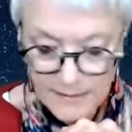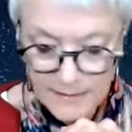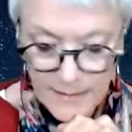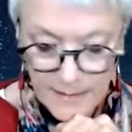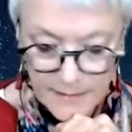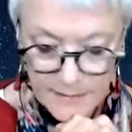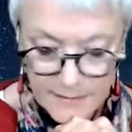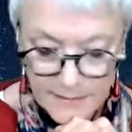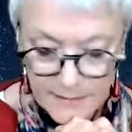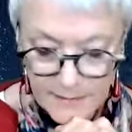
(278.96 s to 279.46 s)

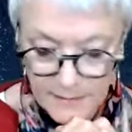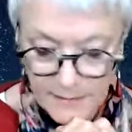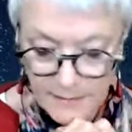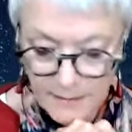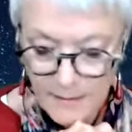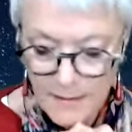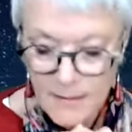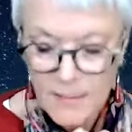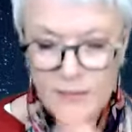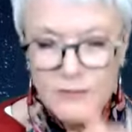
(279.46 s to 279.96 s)
I think.
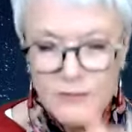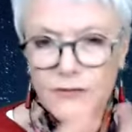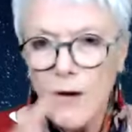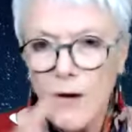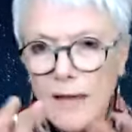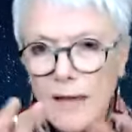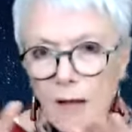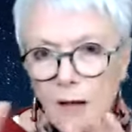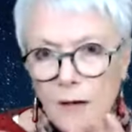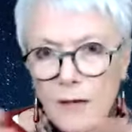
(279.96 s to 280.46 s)
So
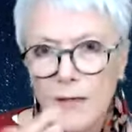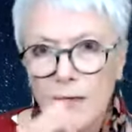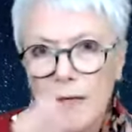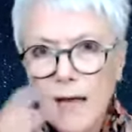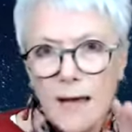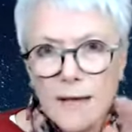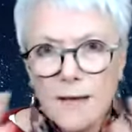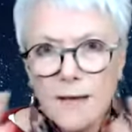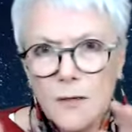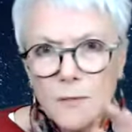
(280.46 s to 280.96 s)
I
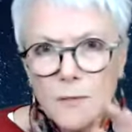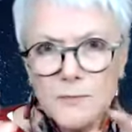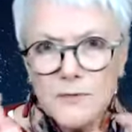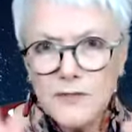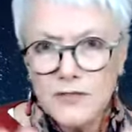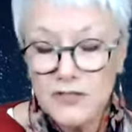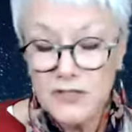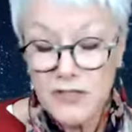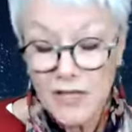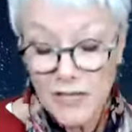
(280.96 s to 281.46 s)
I hope to
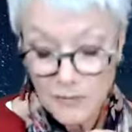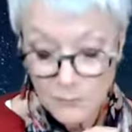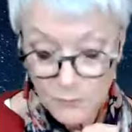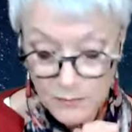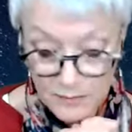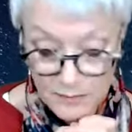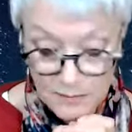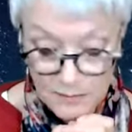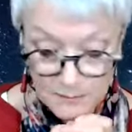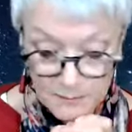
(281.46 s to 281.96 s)
share
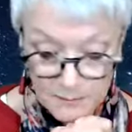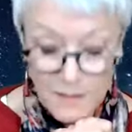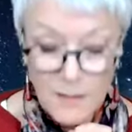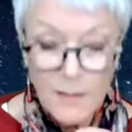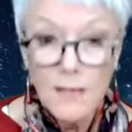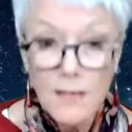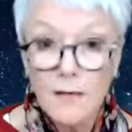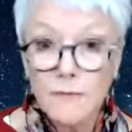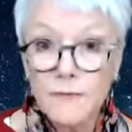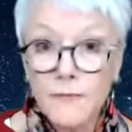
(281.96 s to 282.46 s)
with them
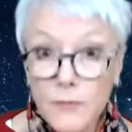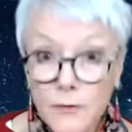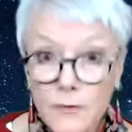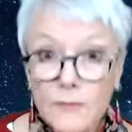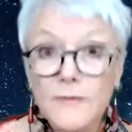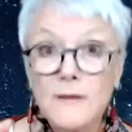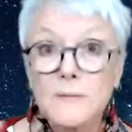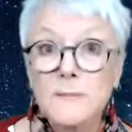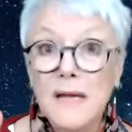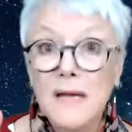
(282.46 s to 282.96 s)
a few
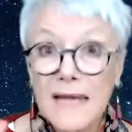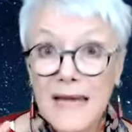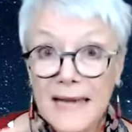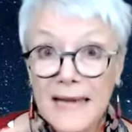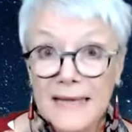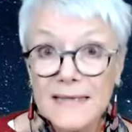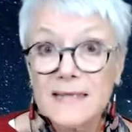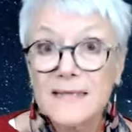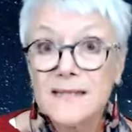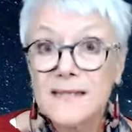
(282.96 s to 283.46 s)
of the
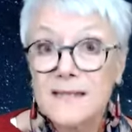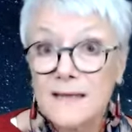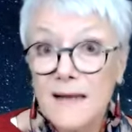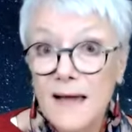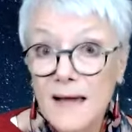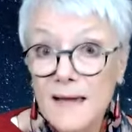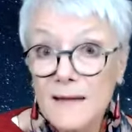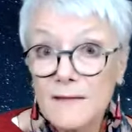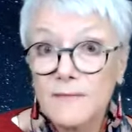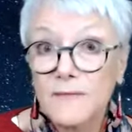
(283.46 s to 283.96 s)
mechanics that
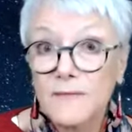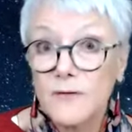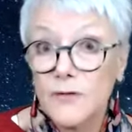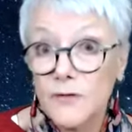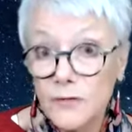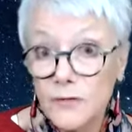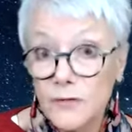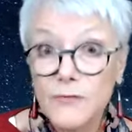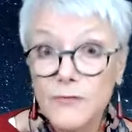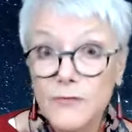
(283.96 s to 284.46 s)
I've
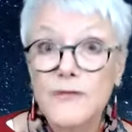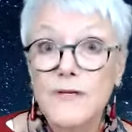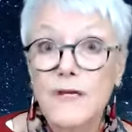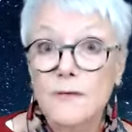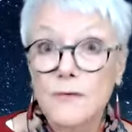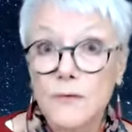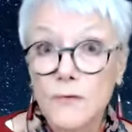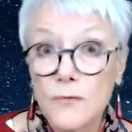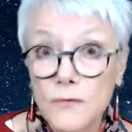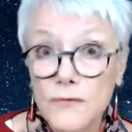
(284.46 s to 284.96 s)
used and
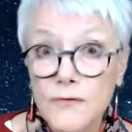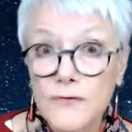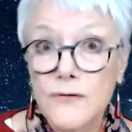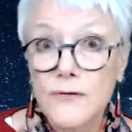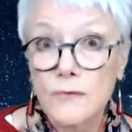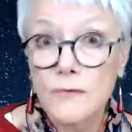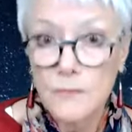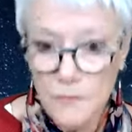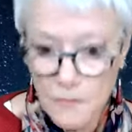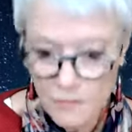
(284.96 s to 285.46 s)

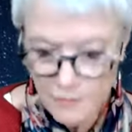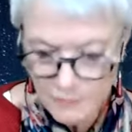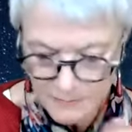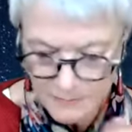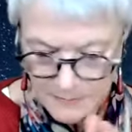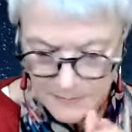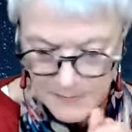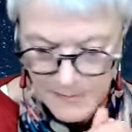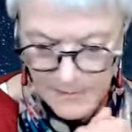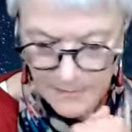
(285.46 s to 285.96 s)
also learned
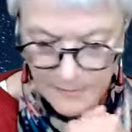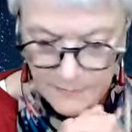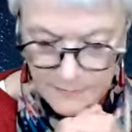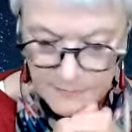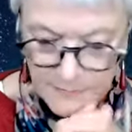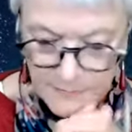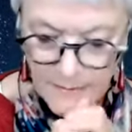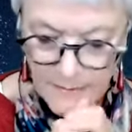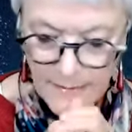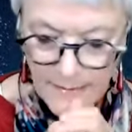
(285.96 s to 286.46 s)
about.
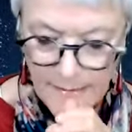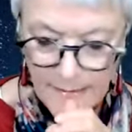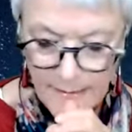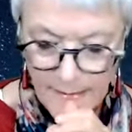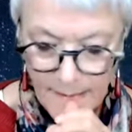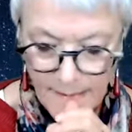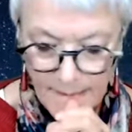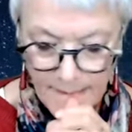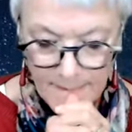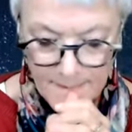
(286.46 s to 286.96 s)

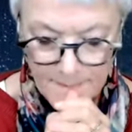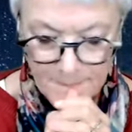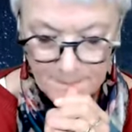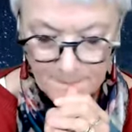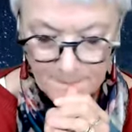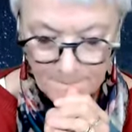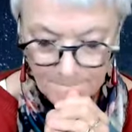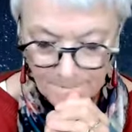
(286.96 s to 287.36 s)
Um,